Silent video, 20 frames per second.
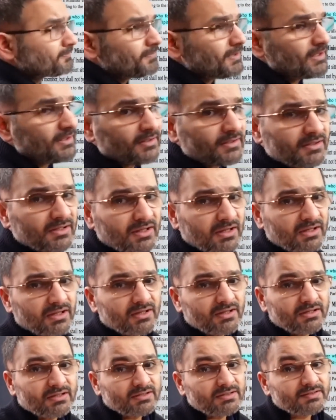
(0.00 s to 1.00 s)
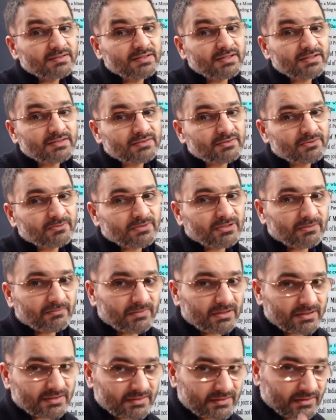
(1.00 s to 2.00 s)
period cease to be a
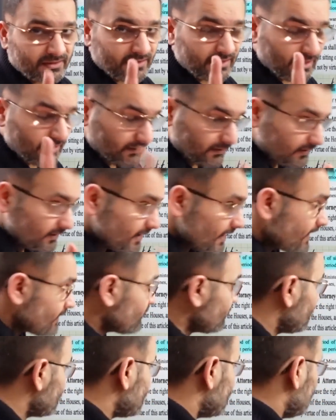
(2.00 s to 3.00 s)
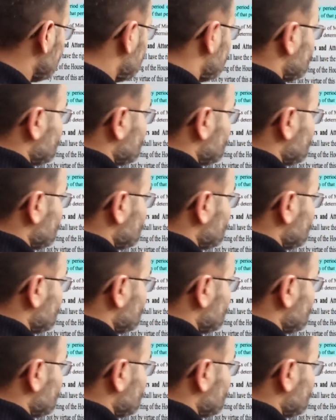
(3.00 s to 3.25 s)
minister. Now, hang on here.